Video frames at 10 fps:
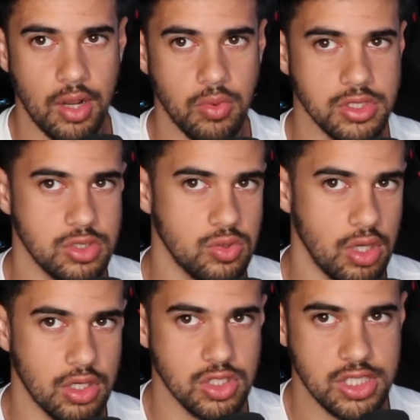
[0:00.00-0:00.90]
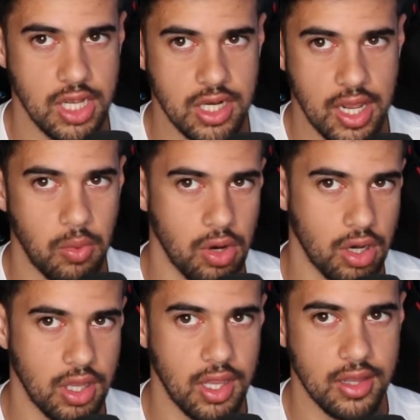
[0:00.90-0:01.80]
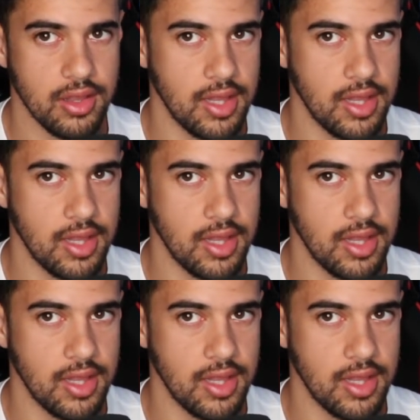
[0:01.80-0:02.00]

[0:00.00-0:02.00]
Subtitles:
Once you understand networking,